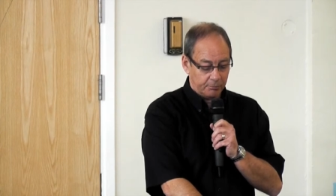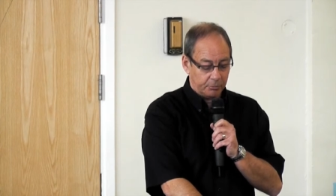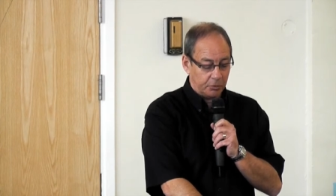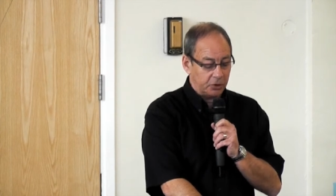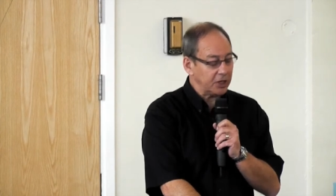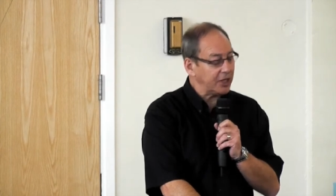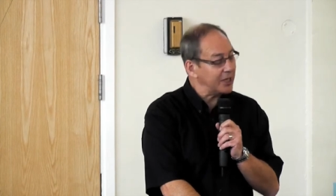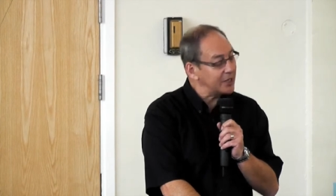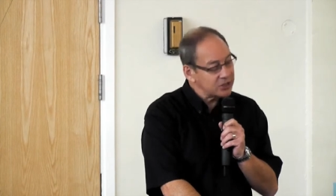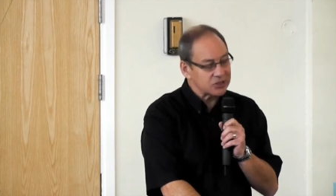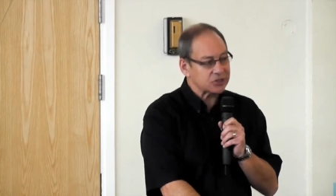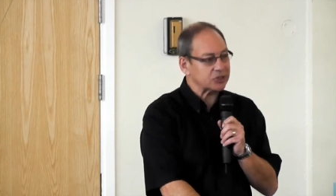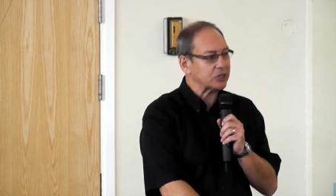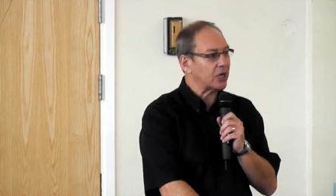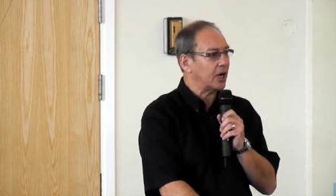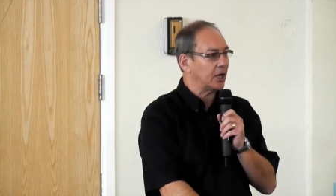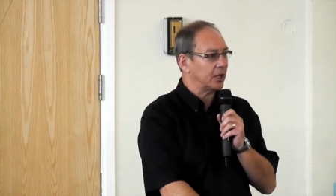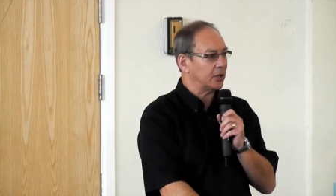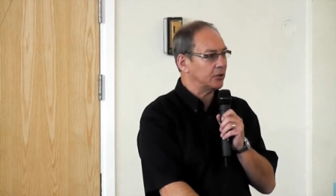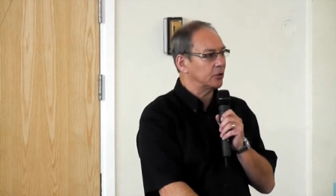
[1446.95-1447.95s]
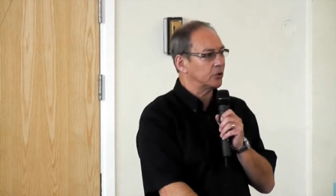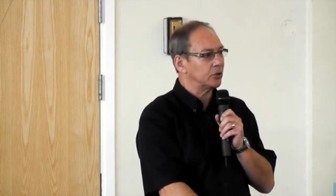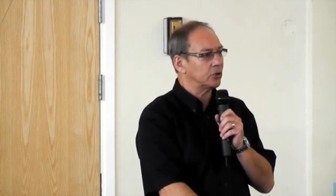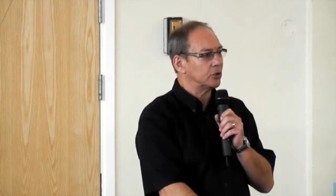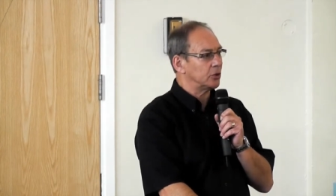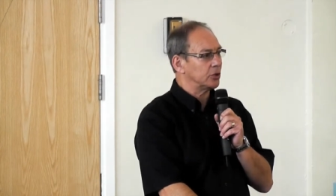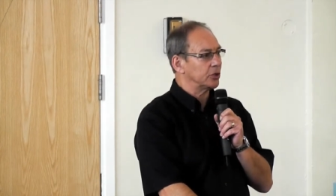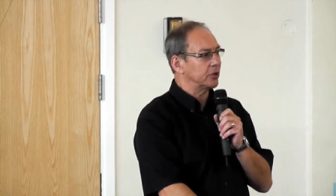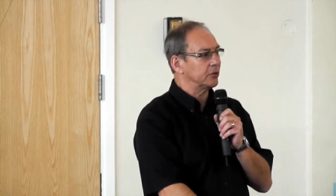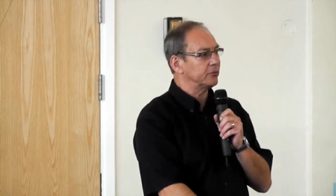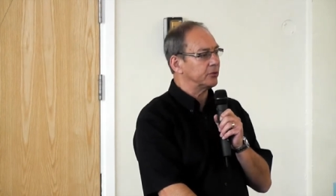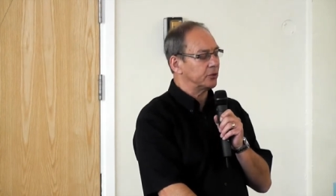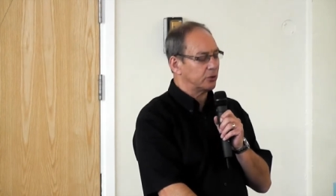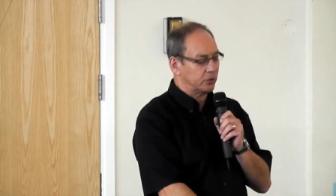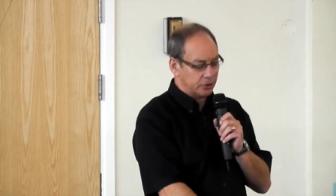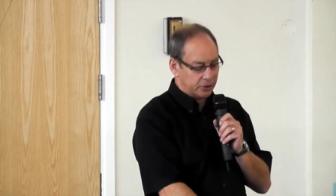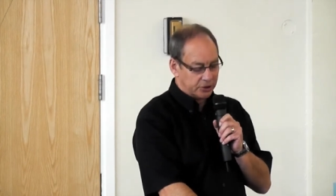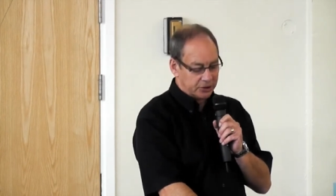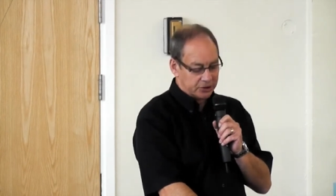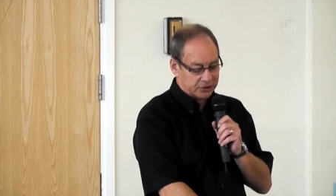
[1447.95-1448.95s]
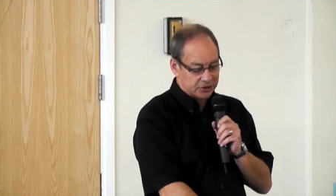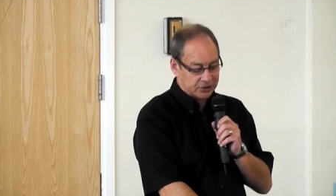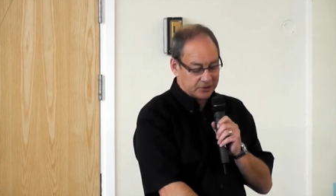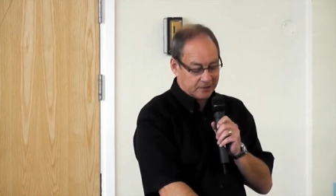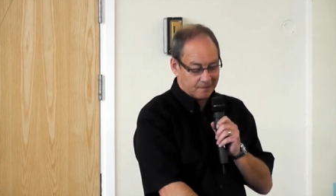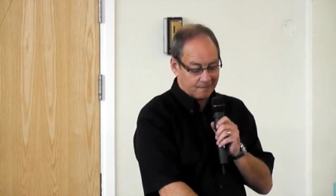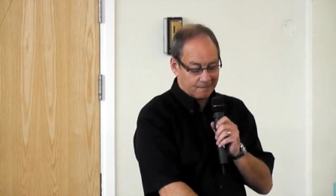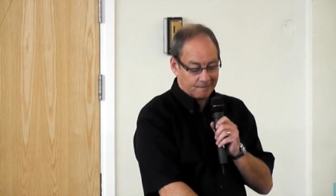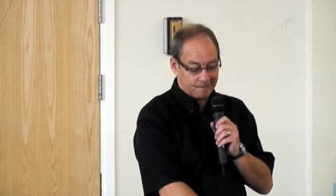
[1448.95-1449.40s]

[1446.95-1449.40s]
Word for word: But inside the Holy of Holies,